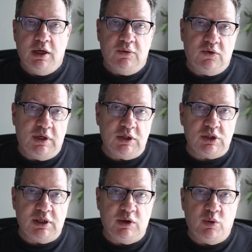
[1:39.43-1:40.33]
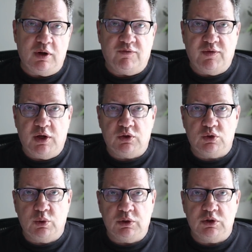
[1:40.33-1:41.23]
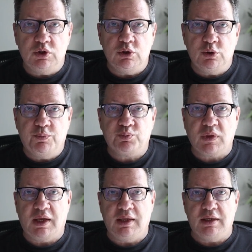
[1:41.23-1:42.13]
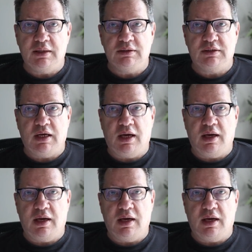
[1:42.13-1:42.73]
Traditionally, what folks will do is